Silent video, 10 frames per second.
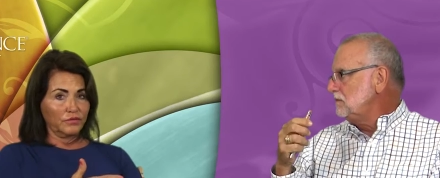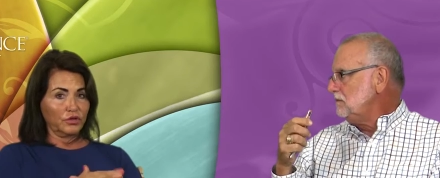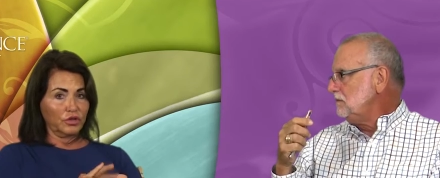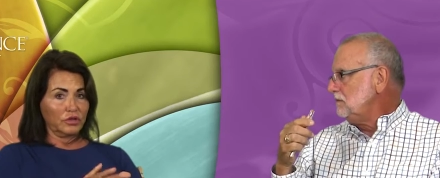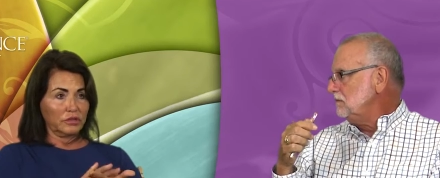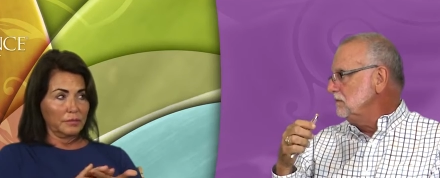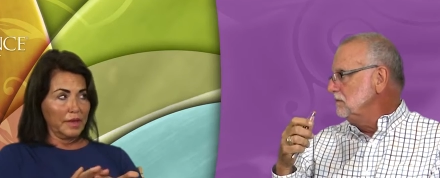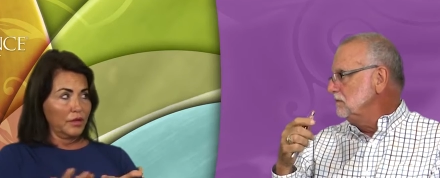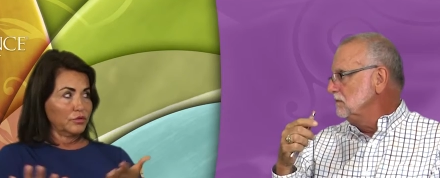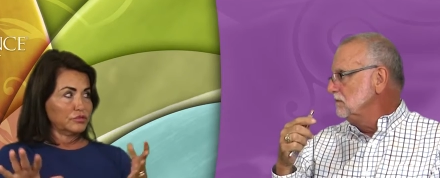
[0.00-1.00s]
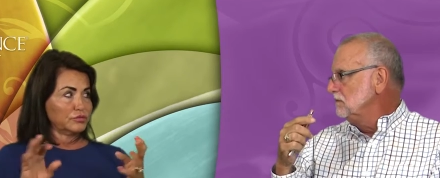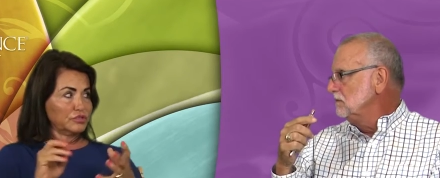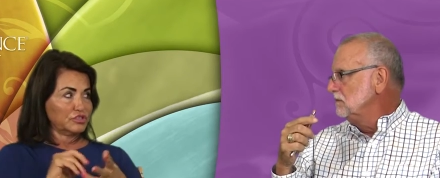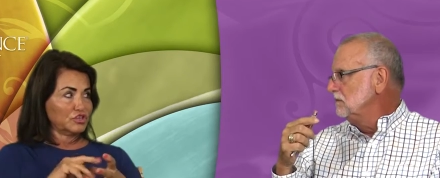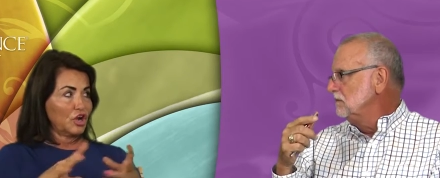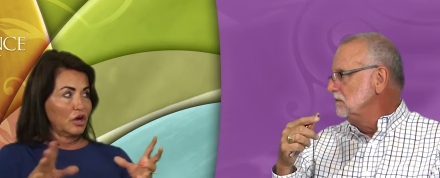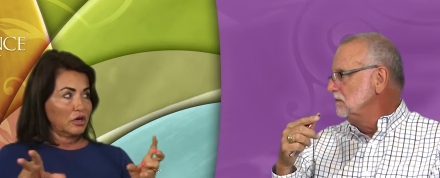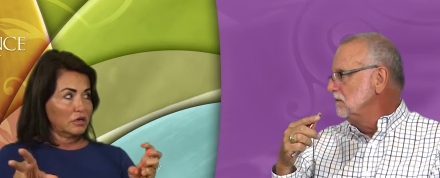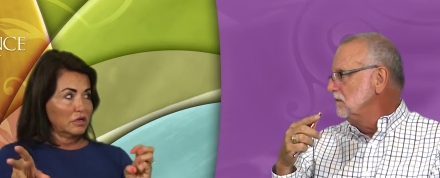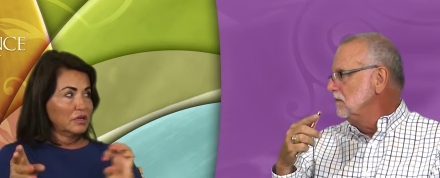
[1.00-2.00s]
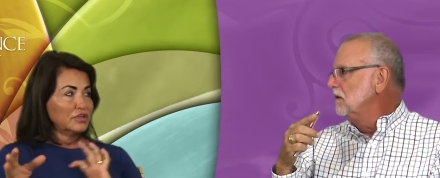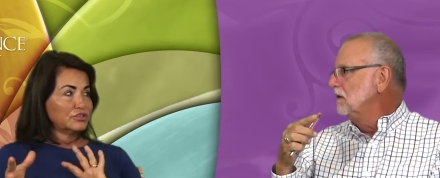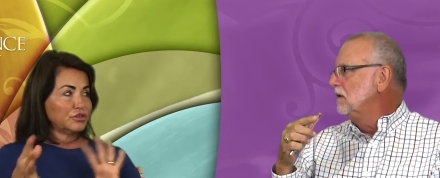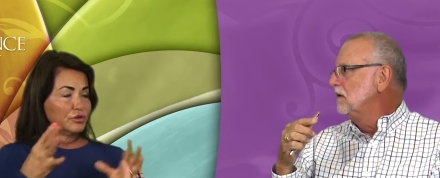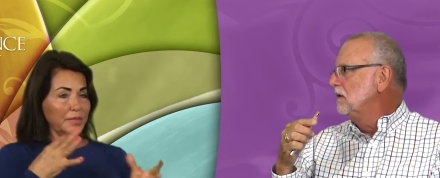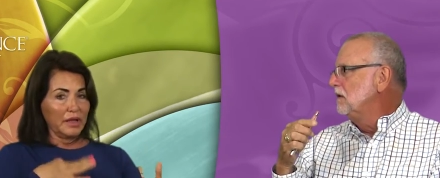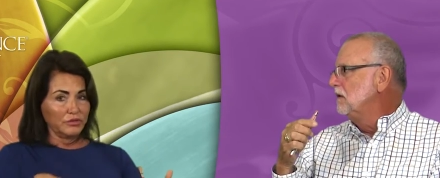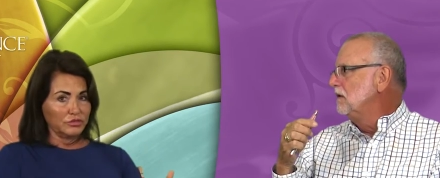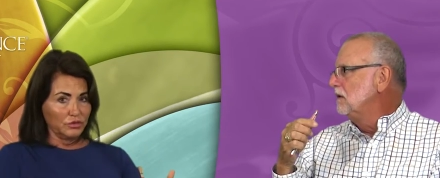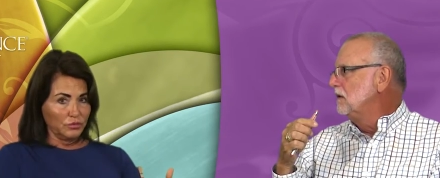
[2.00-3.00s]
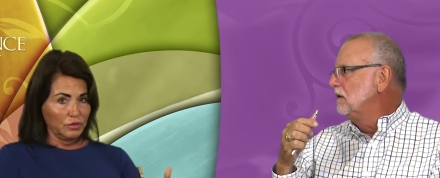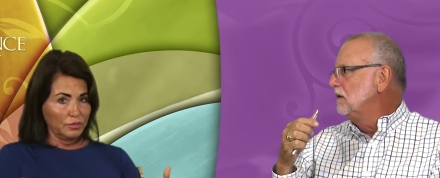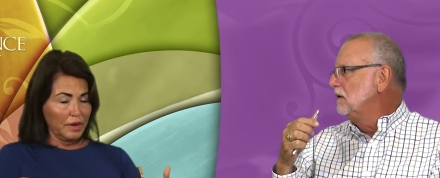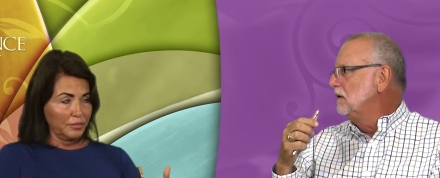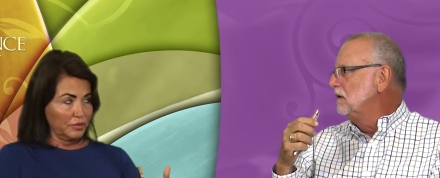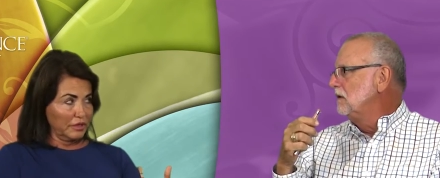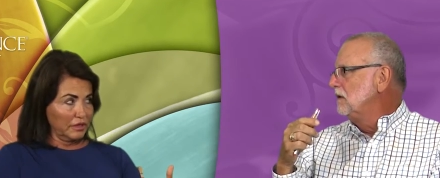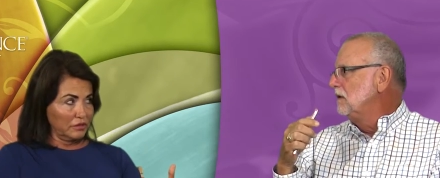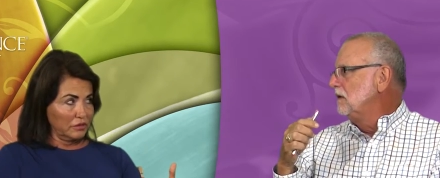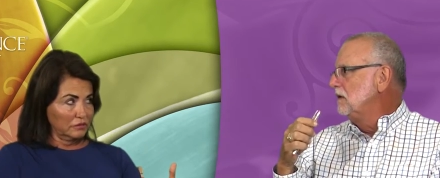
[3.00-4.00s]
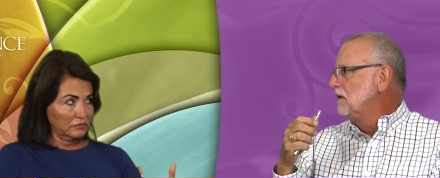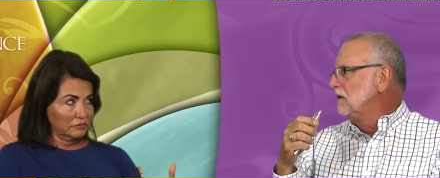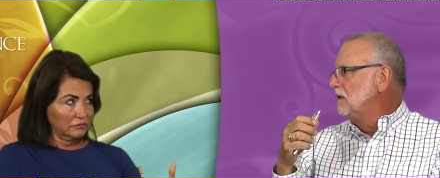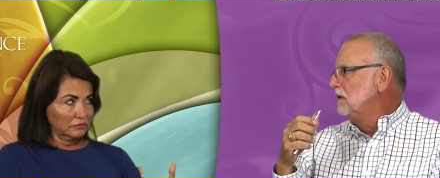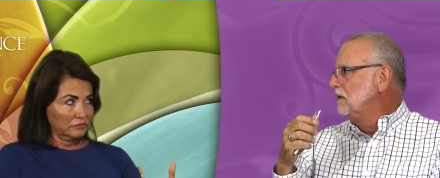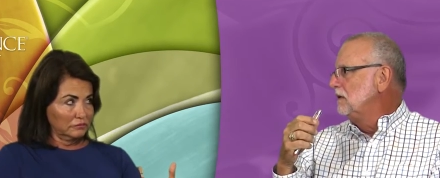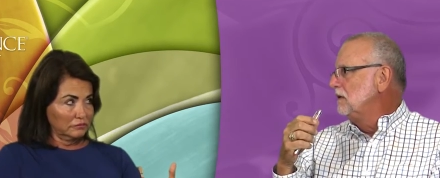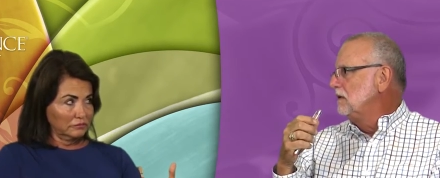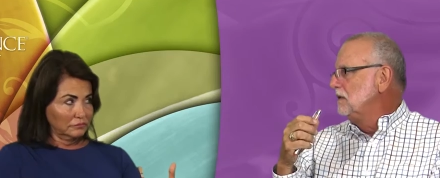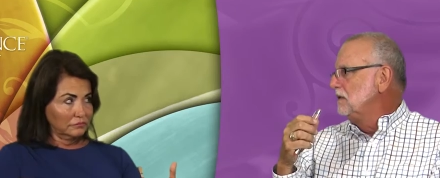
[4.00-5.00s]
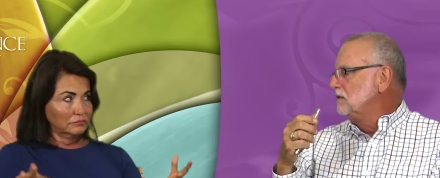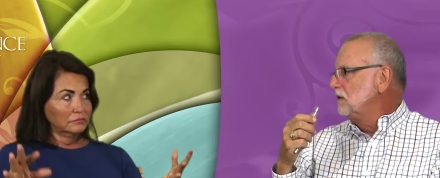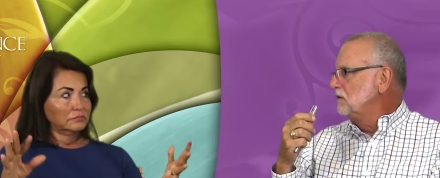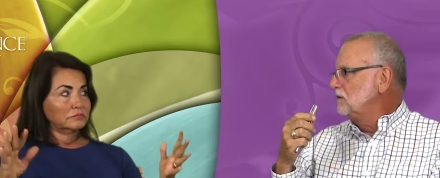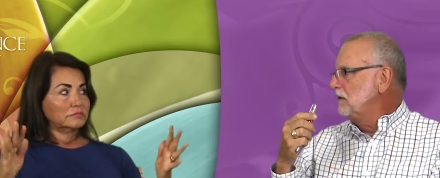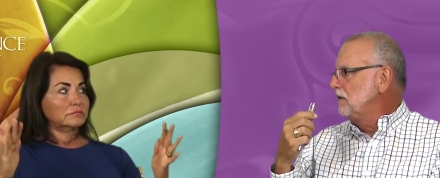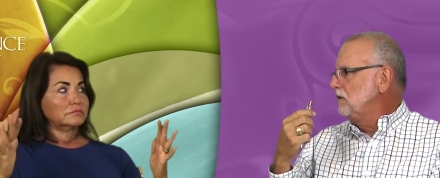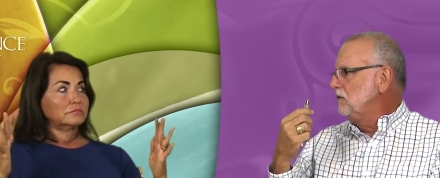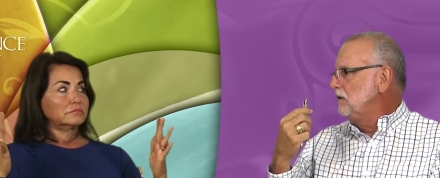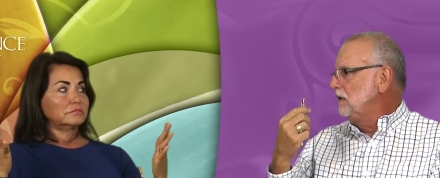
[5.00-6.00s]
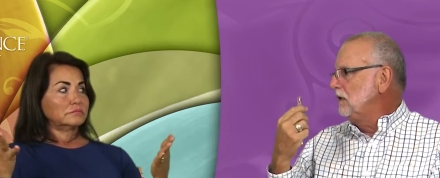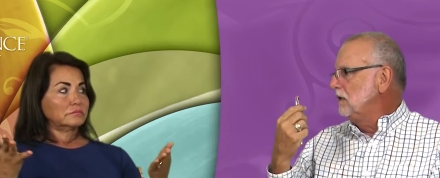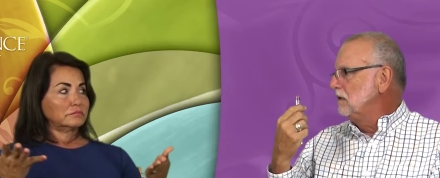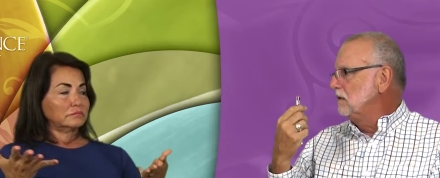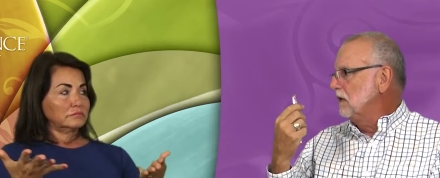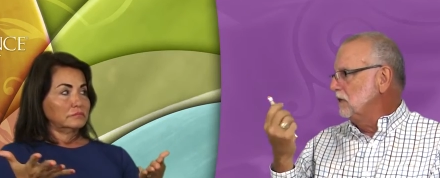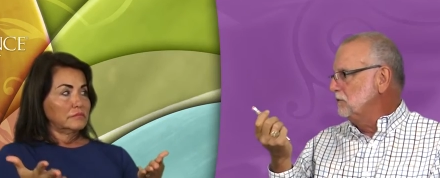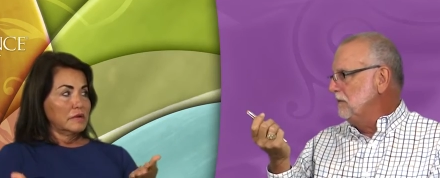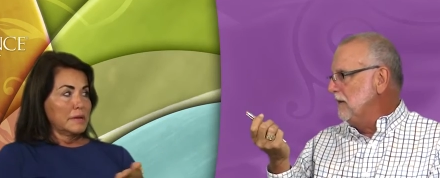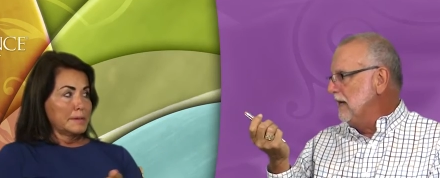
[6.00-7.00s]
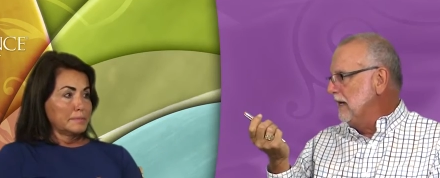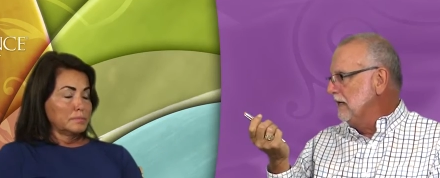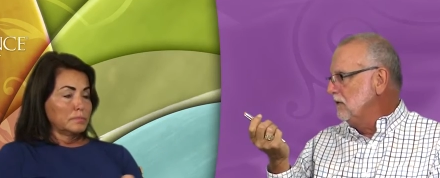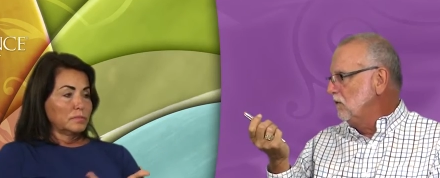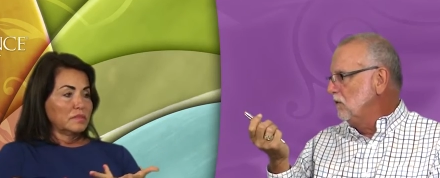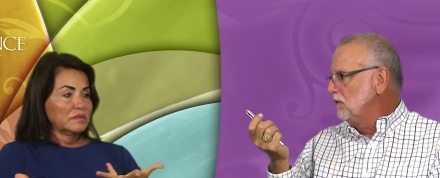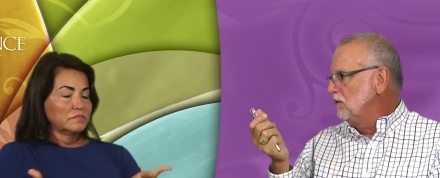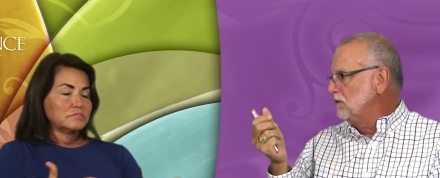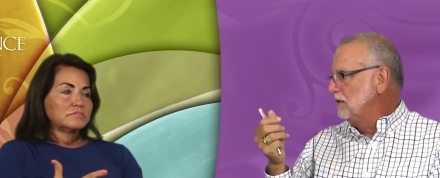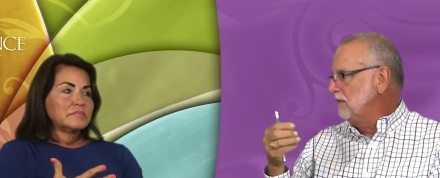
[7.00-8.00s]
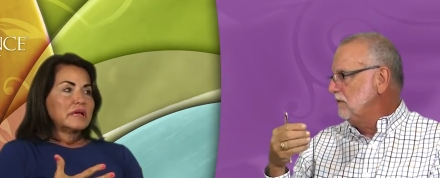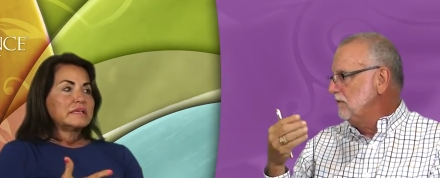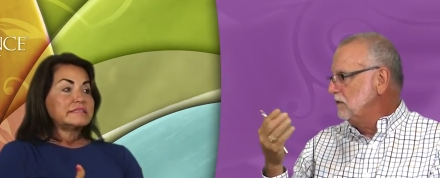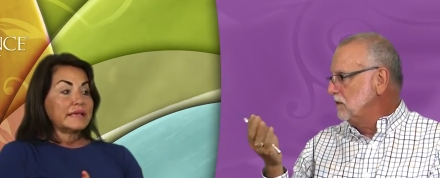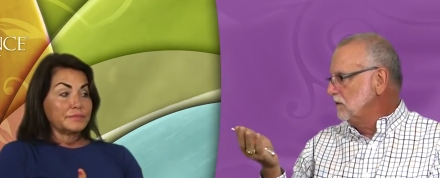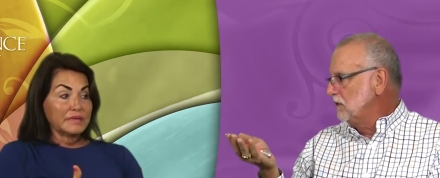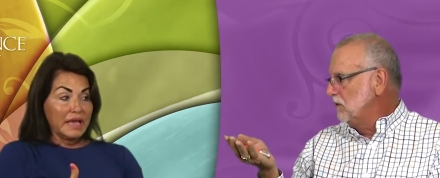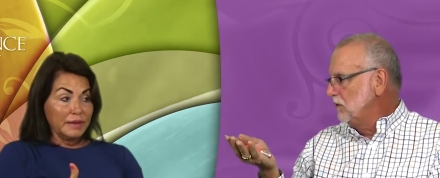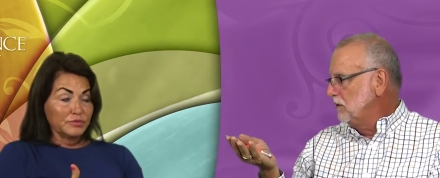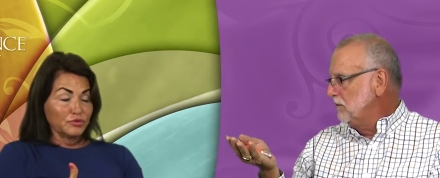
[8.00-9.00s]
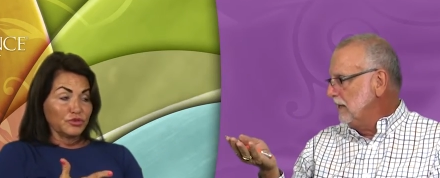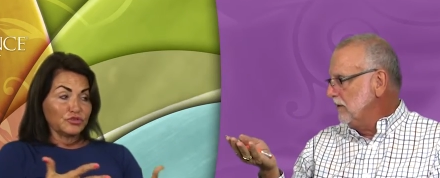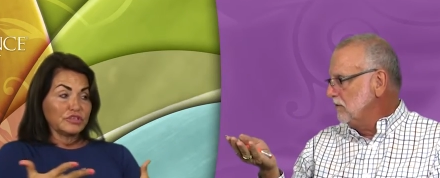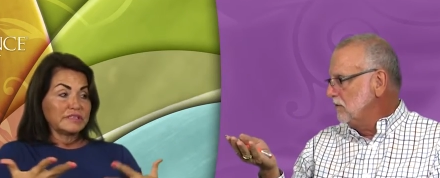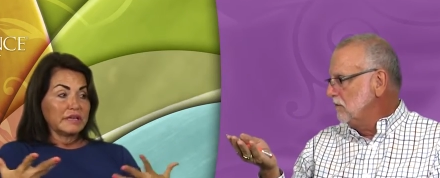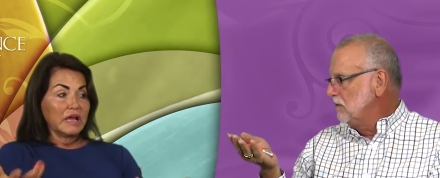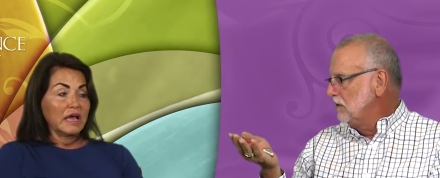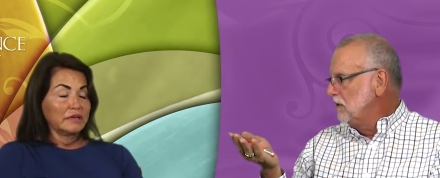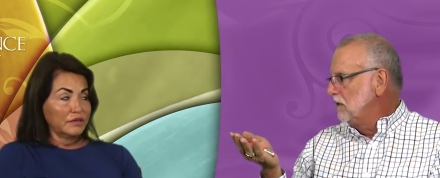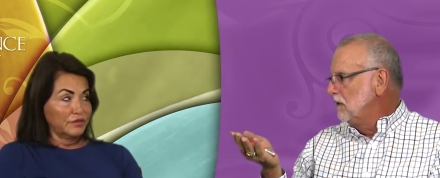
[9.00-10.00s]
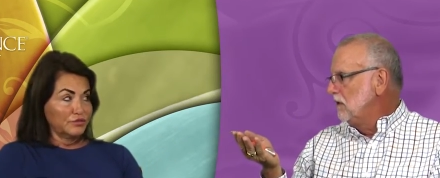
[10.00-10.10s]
Speaker 1: of cook the bowel so it's scarred, so your bowels don't work properly either.
Speaker 2: So, so then, do you need a colostomy bag, or do you just have difficulty? Sometimes, or you're just
Speaker 1: incontinent